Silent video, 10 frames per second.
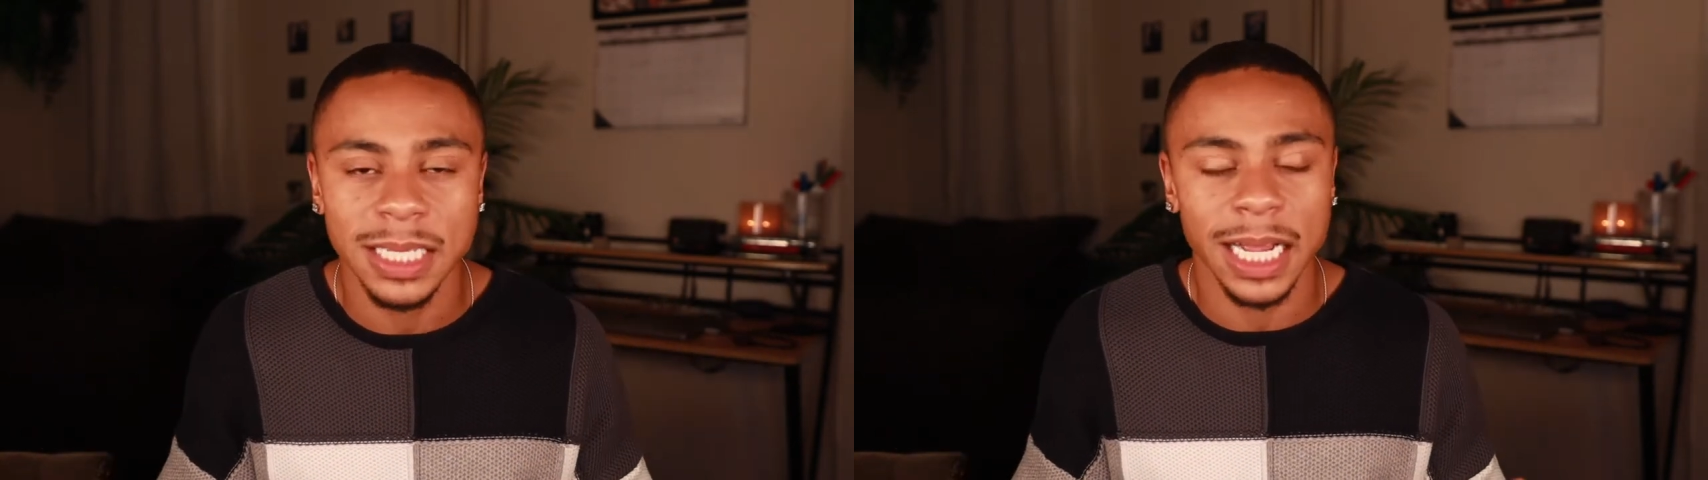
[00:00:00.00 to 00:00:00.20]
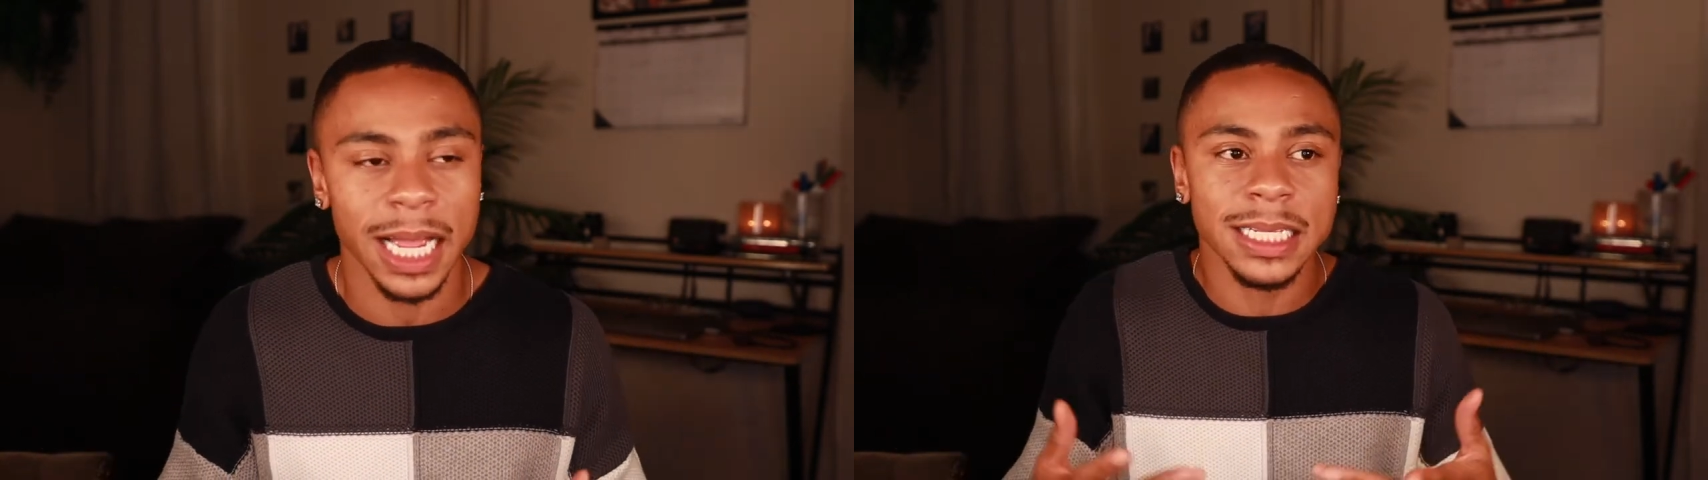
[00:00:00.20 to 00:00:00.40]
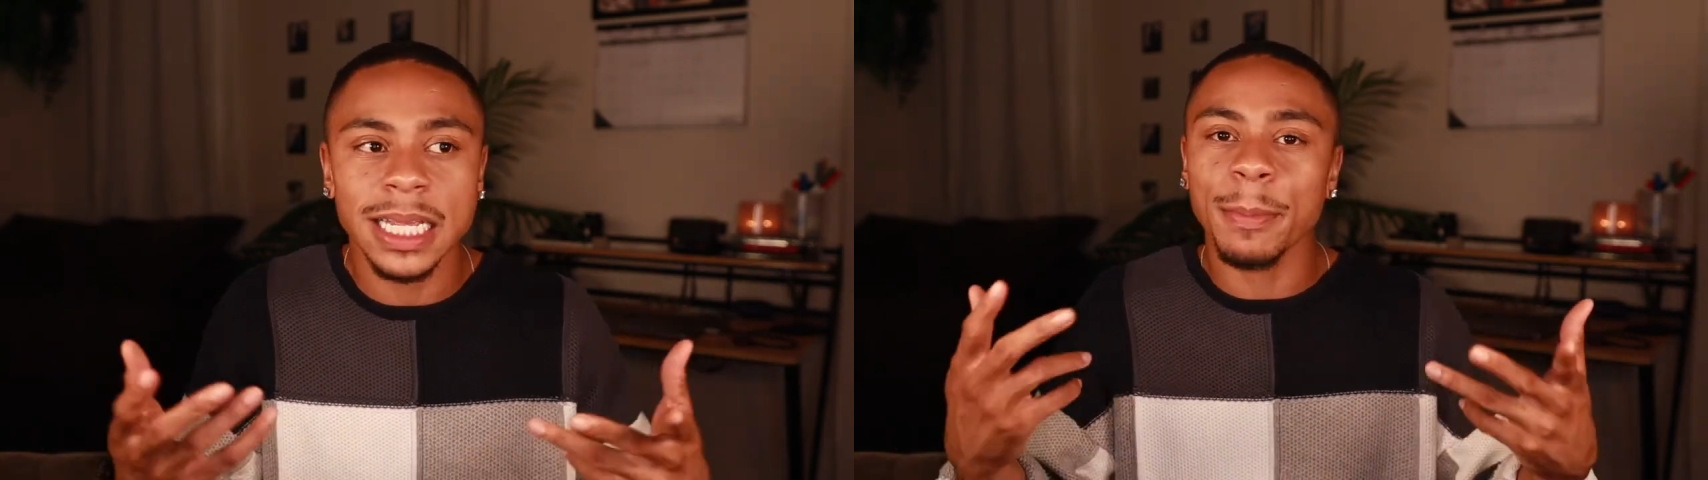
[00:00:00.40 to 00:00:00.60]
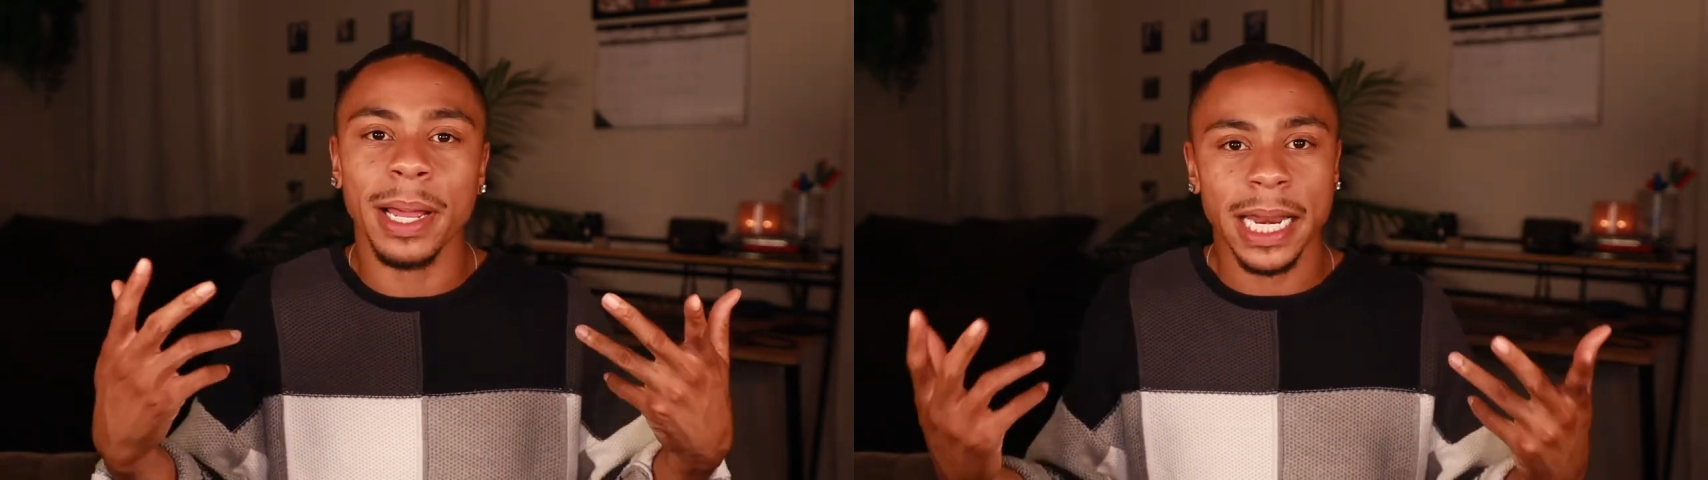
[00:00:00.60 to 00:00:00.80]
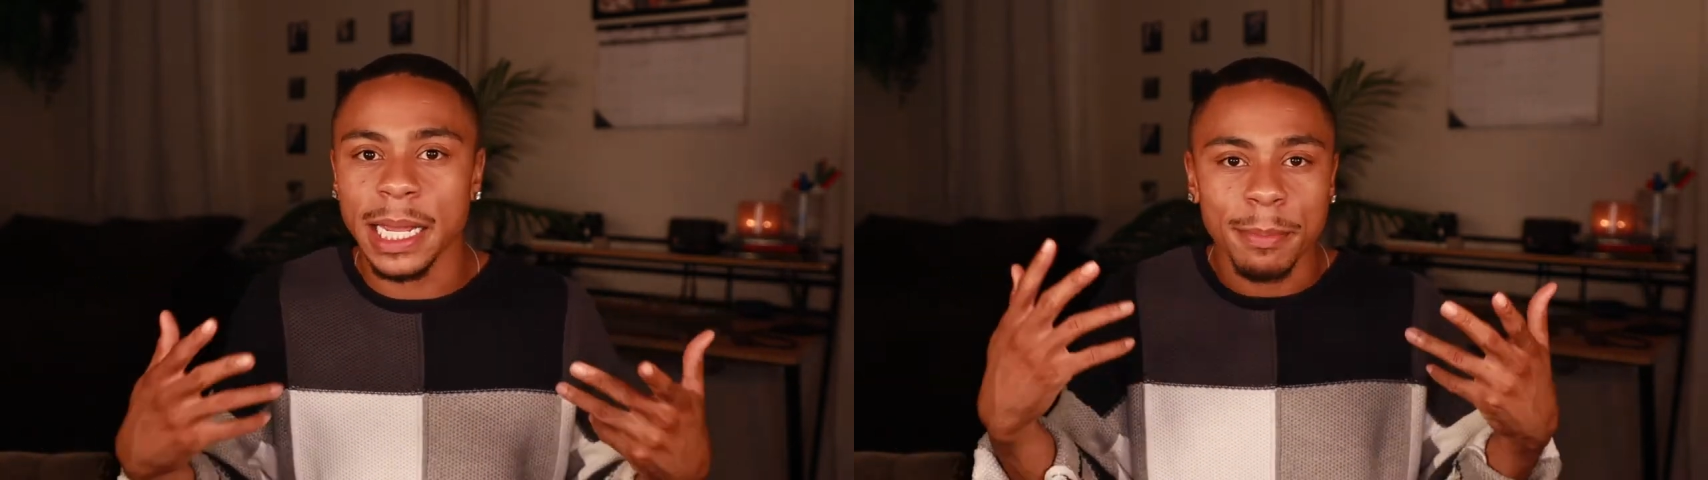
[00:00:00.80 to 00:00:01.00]
Like, I could say my
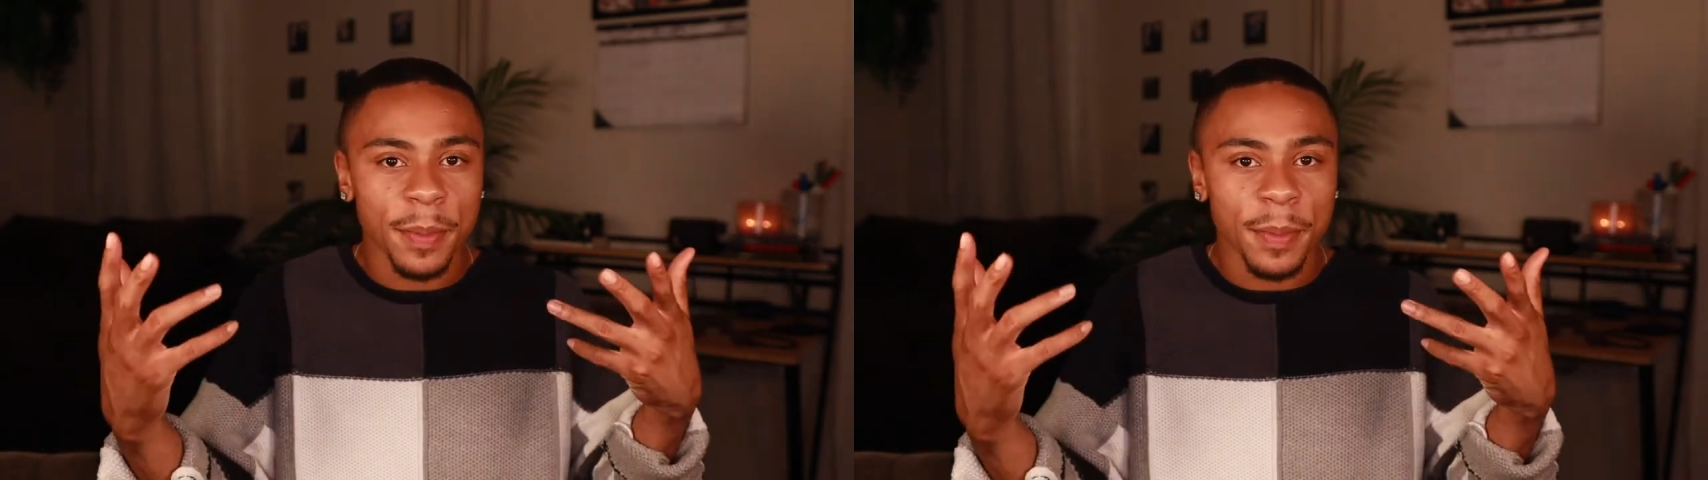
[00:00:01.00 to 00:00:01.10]
name, my